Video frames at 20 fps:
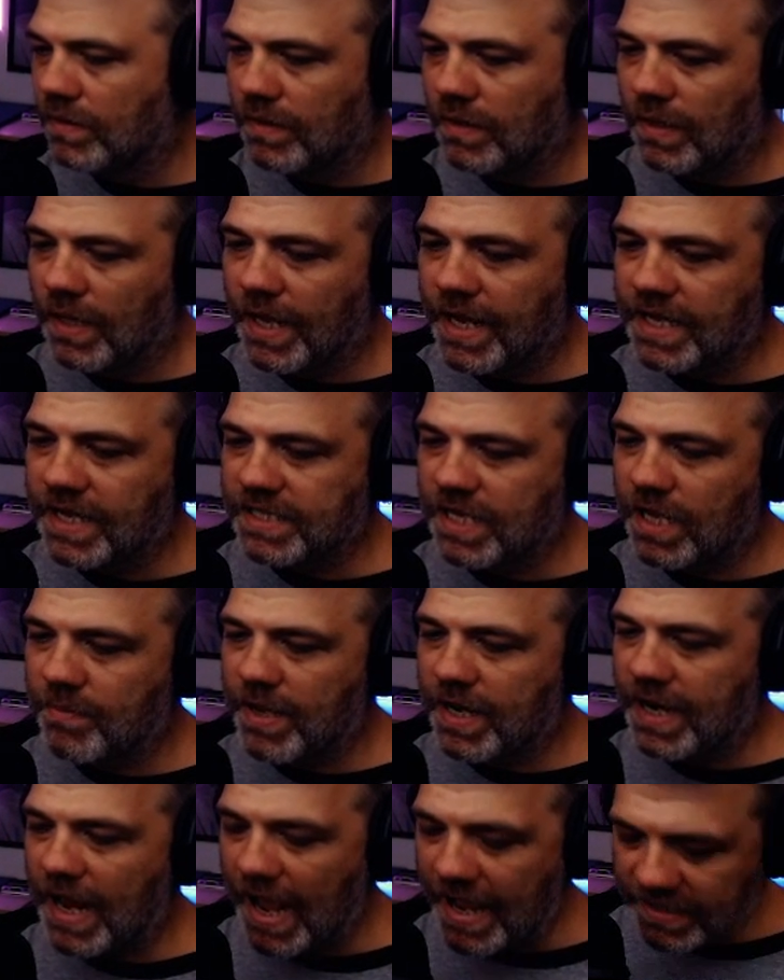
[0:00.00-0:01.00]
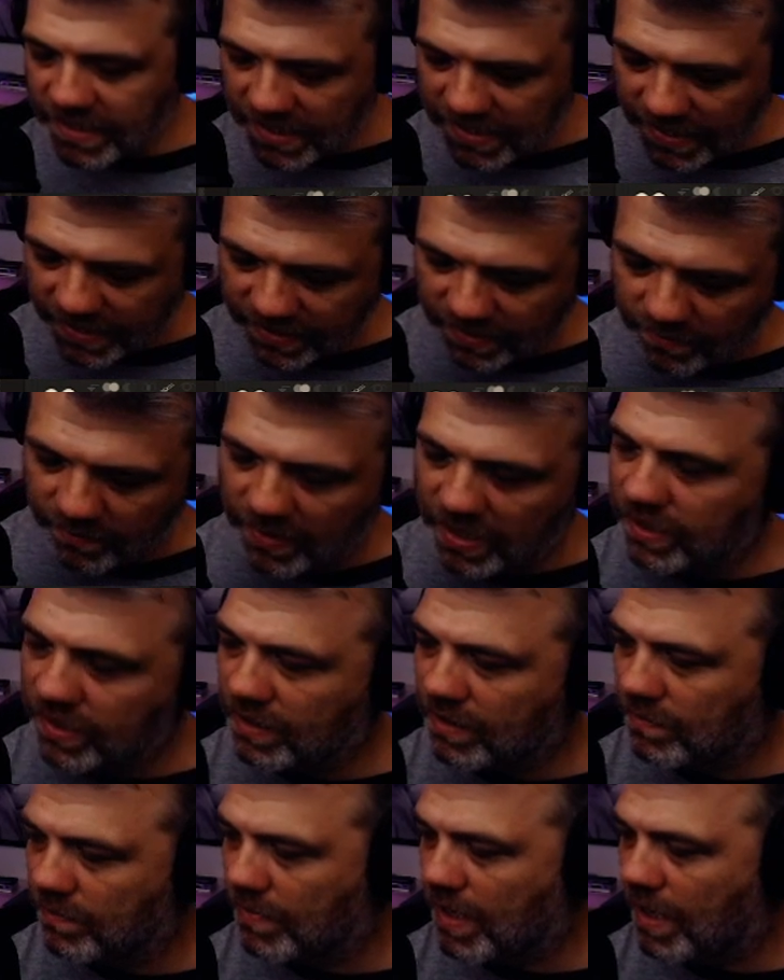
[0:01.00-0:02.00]
like I said, man, I just like the
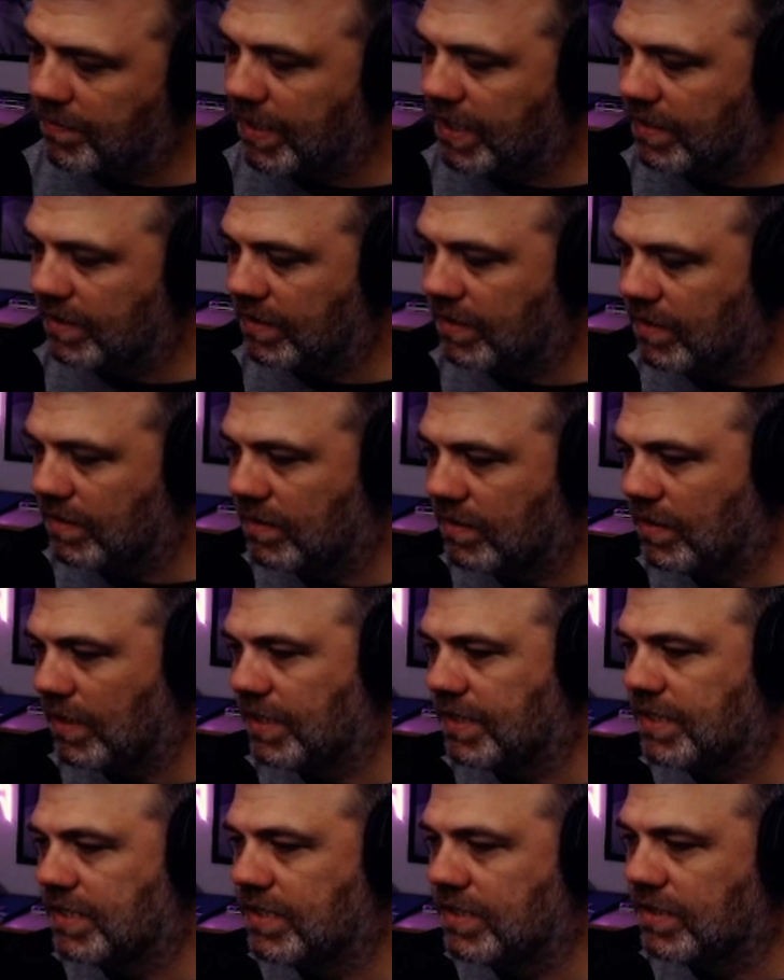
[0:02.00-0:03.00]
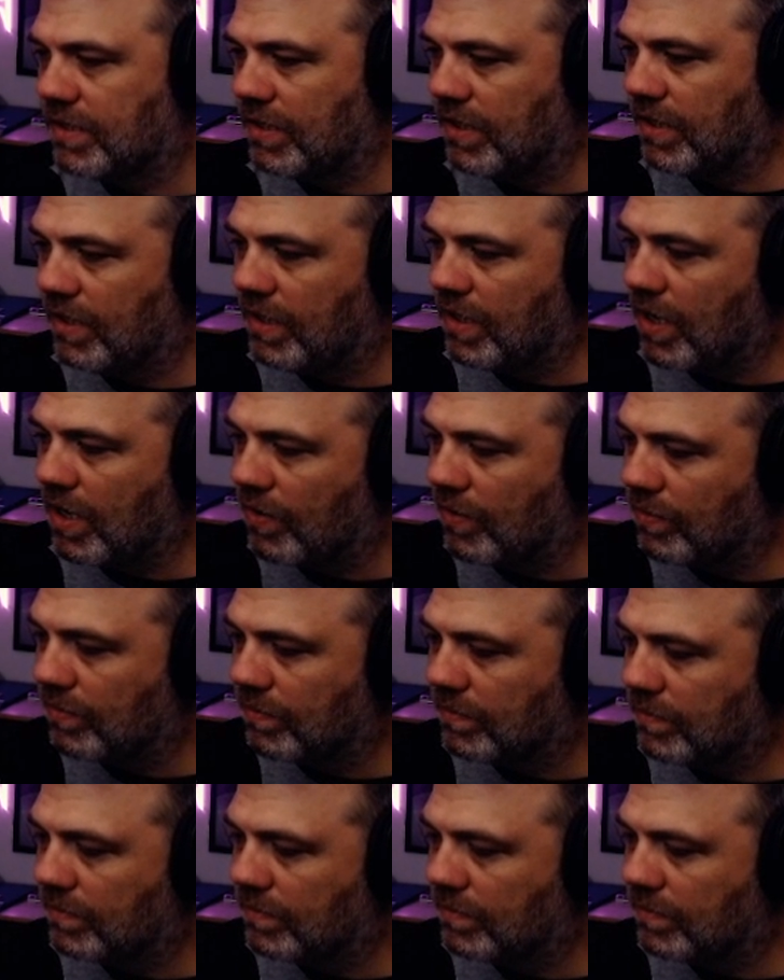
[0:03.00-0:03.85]
medium. I mean, it's, you know,